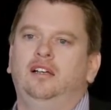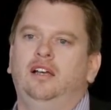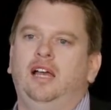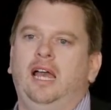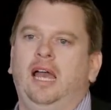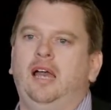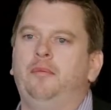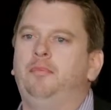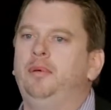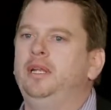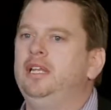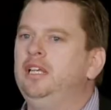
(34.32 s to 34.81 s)

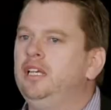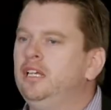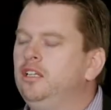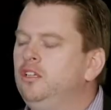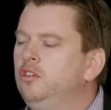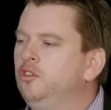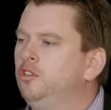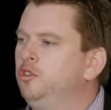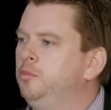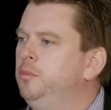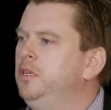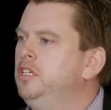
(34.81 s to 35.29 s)
happening in
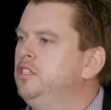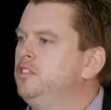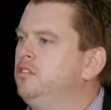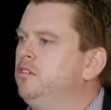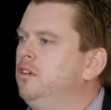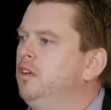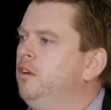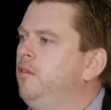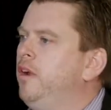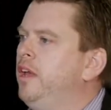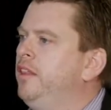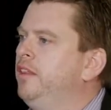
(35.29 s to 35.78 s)
youth
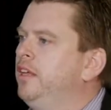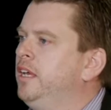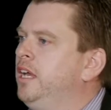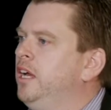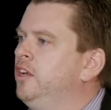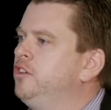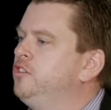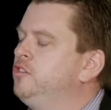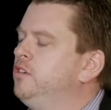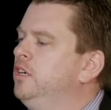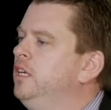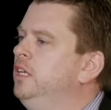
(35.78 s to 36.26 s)
ministry around the
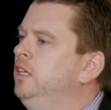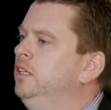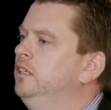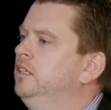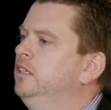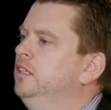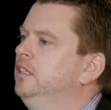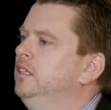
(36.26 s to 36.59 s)
country,